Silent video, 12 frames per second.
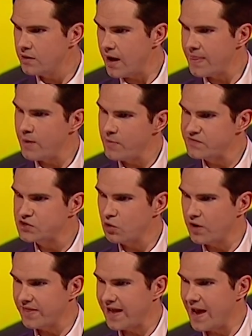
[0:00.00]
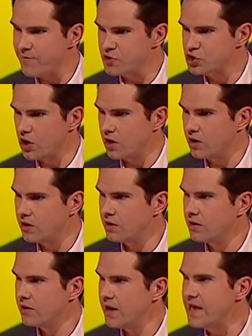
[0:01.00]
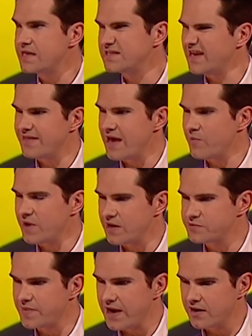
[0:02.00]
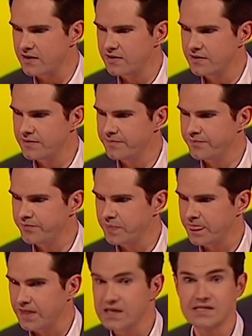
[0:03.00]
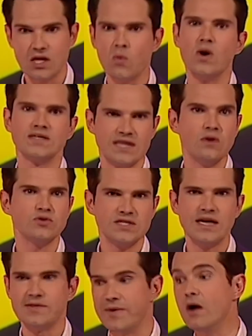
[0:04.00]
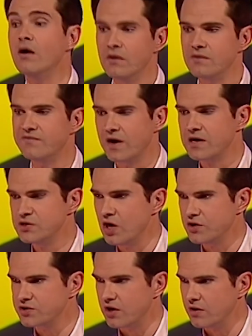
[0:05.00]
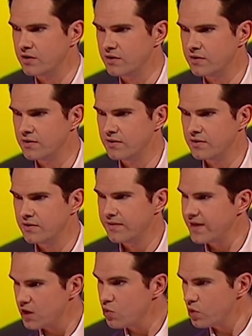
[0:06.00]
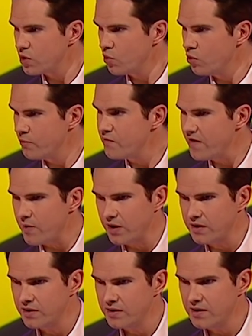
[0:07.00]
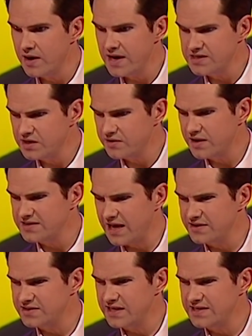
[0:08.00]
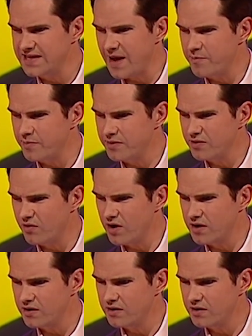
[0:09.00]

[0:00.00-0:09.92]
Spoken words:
and then we've still got the camera shot. He can sit at the end when he comes back. Because otherwise they'll say to me, oh, the fucking shot's gone. Oh, well, you all move up one. Is that seat damp? You're right.